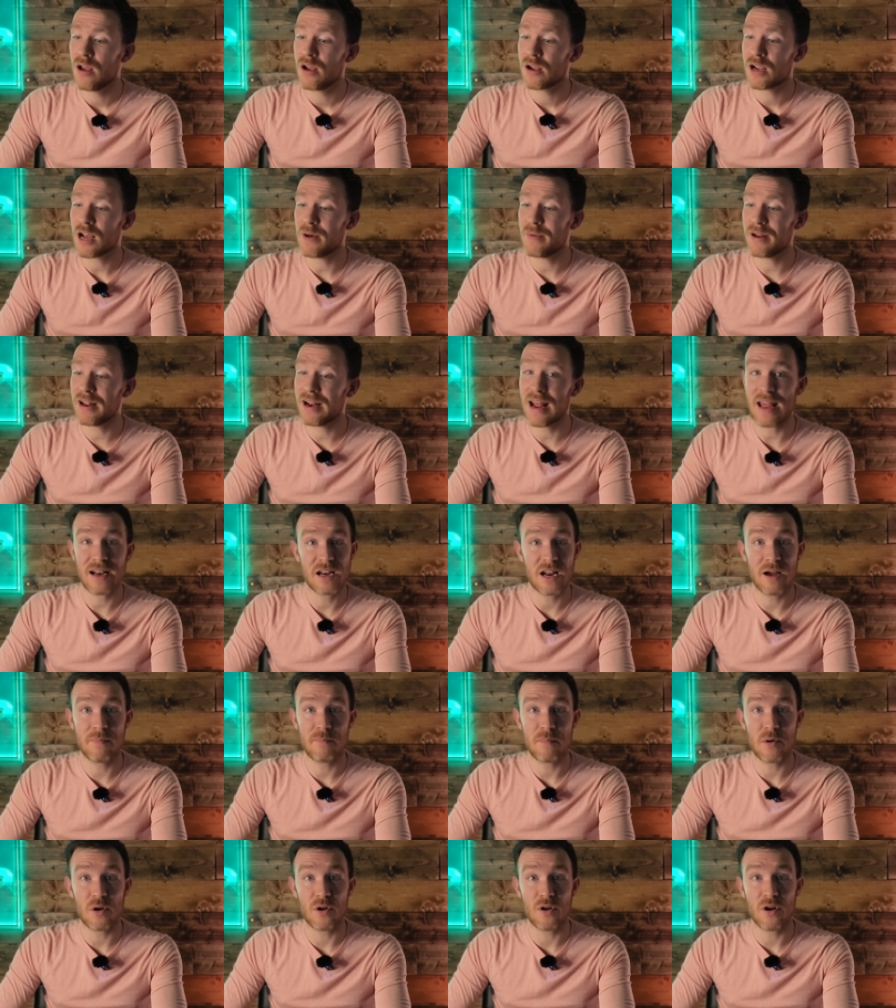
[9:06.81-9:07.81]
Coming in at
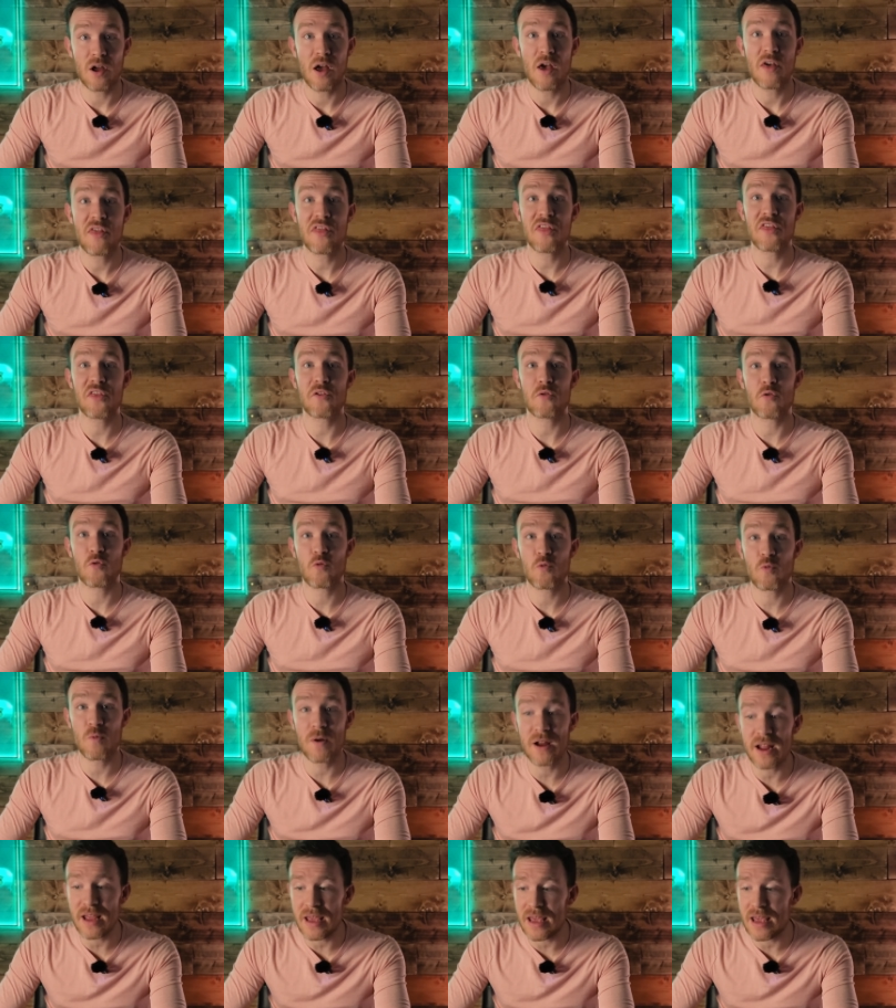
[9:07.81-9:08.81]
number
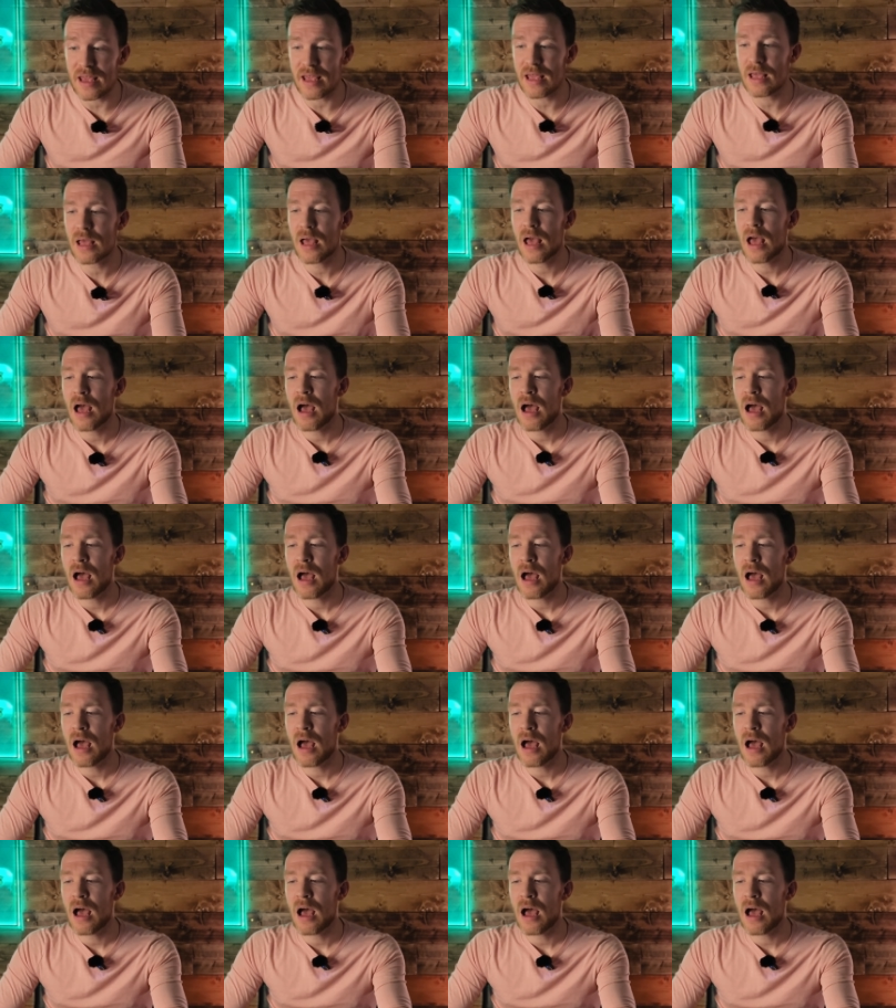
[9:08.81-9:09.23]
3,